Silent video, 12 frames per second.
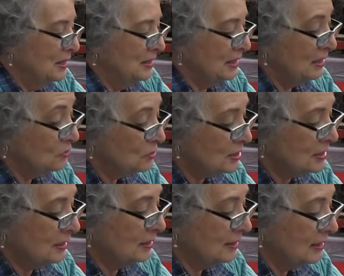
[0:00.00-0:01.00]
The
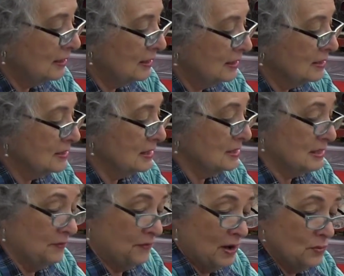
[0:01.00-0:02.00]
interesting thing is
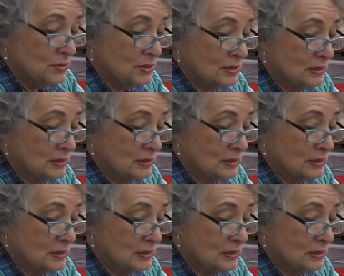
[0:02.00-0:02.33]
if I was